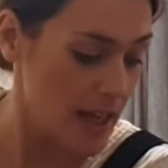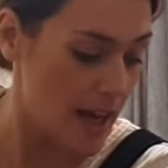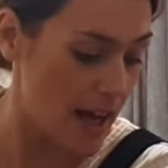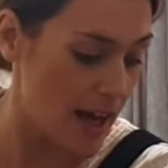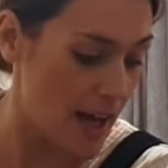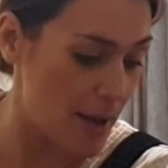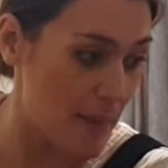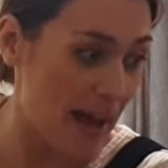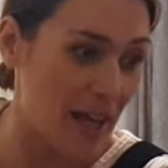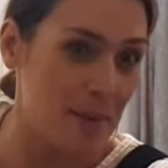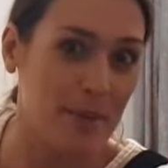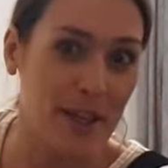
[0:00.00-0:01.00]
um,
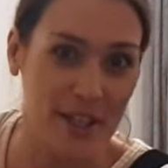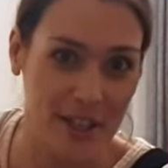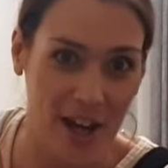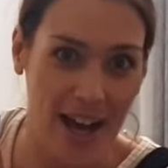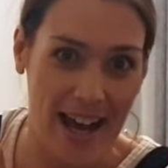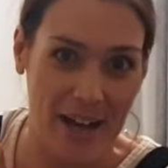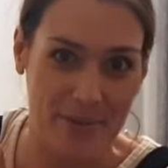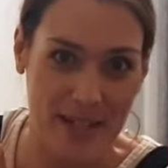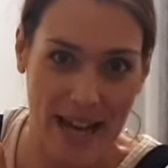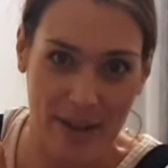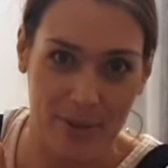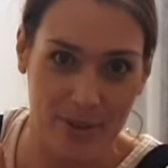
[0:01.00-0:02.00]
and I'm gonna cut out
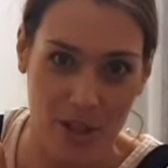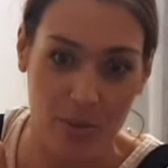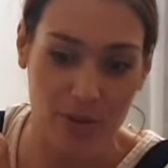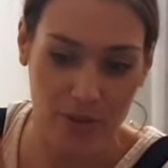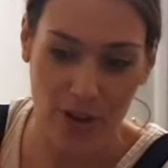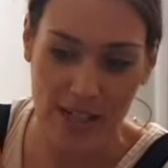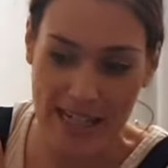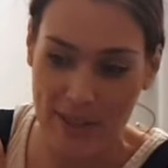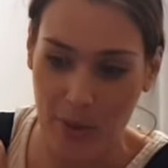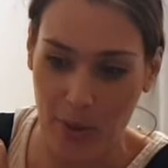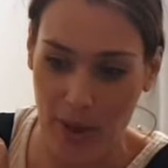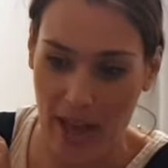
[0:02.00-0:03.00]
now. So we finally
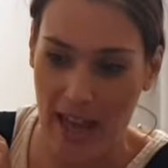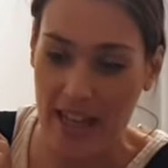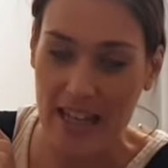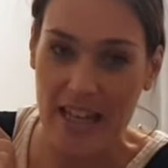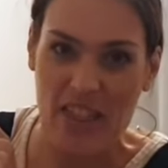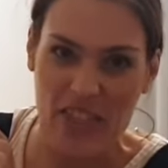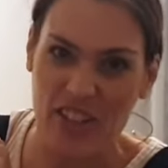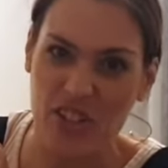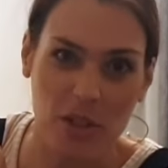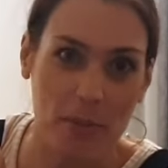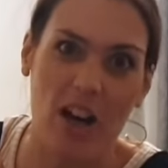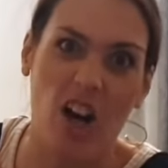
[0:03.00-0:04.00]
got there. That
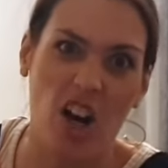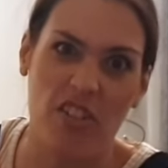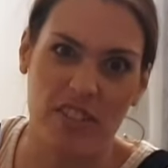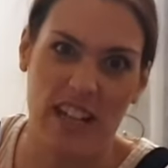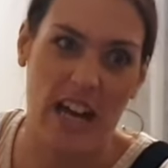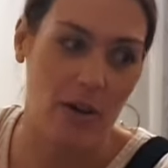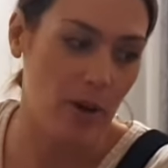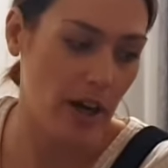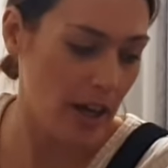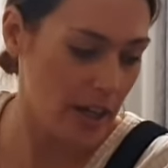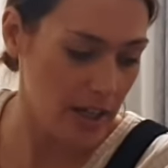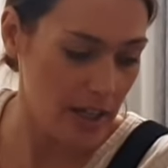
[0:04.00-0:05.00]
took about half an hour.
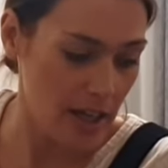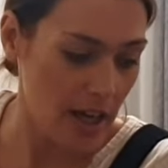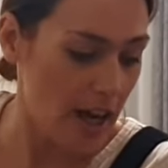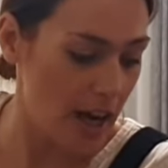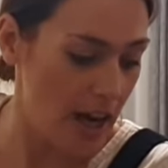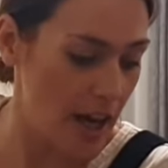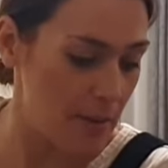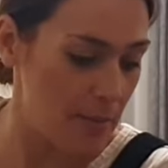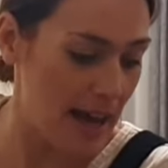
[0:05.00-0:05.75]
Um,